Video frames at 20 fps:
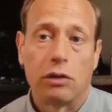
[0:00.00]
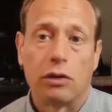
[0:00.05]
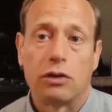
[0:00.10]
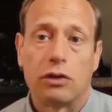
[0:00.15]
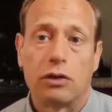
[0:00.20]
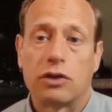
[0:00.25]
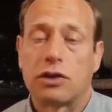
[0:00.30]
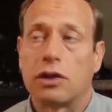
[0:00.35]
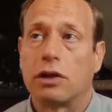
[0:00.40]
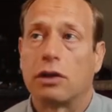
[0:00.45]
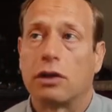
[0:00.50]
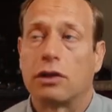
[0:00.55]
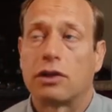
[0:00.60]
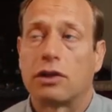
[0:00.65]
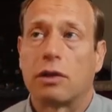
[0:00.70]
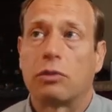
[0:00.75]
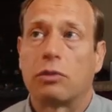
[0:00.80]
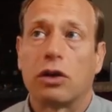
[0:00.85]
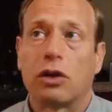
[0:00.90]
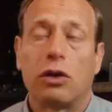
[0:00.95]
there's
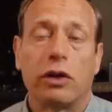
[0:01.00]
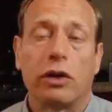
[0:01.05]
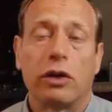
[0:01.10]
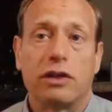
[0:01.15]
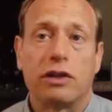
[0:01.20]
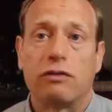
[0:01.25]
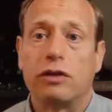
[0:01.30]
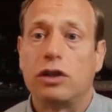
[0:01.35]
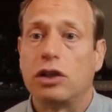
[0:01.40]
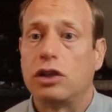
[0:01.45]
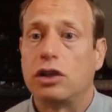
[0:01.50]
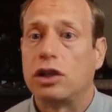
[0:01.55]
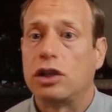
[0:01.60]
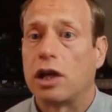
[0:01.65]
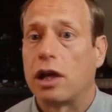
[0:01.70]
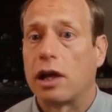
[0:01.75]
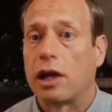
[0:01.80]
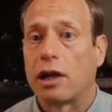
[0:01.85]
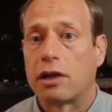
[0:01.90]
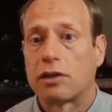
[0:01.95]
something called
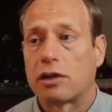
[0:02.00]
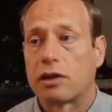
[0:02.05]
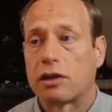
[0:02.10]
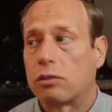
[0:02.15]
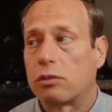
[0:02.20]
SVG.js.